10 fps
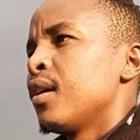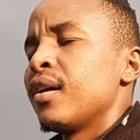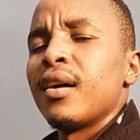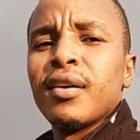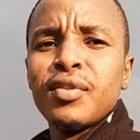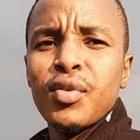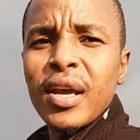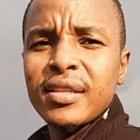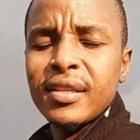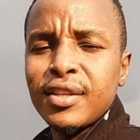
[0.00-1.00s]
uh, dry
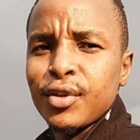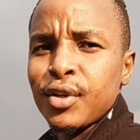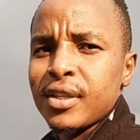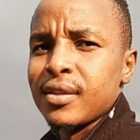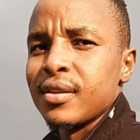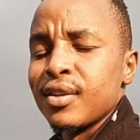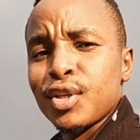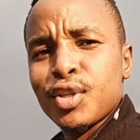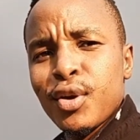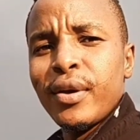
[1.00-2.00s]
seasons not
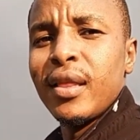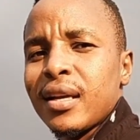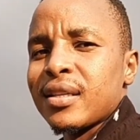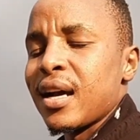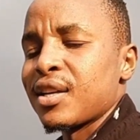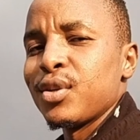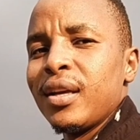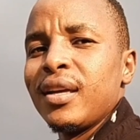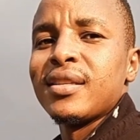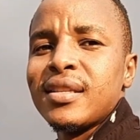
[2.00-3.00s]
knowing that actually
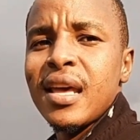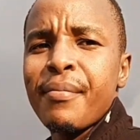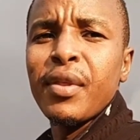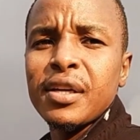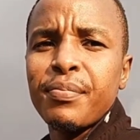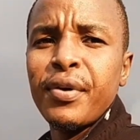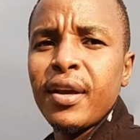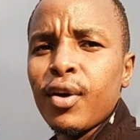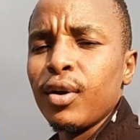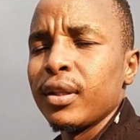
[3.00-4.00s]
it's them that bring
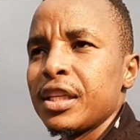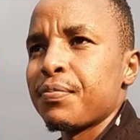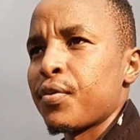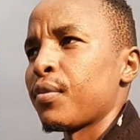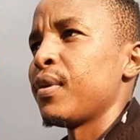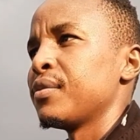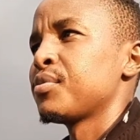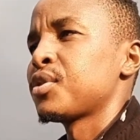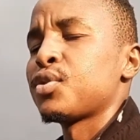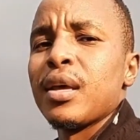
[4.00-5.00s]
all these
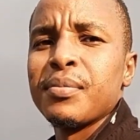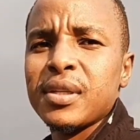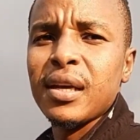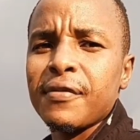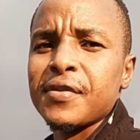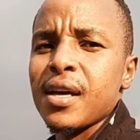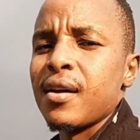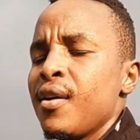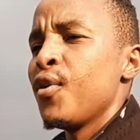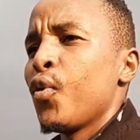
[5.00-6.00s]
problems to themselves yeah
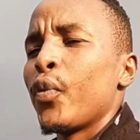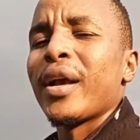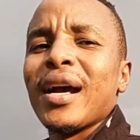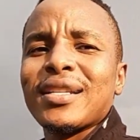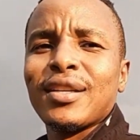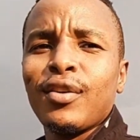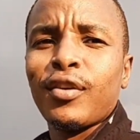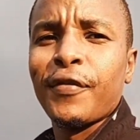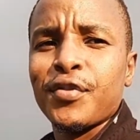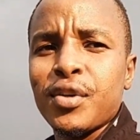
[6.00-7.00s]
we cut a lot
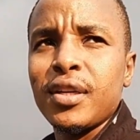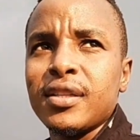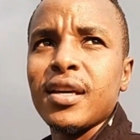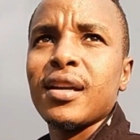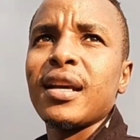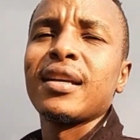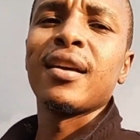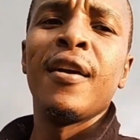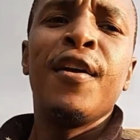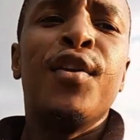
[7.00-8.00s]
of trees yeah like
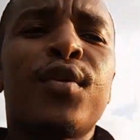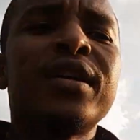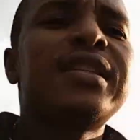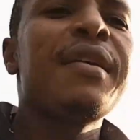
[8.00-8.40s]
you can see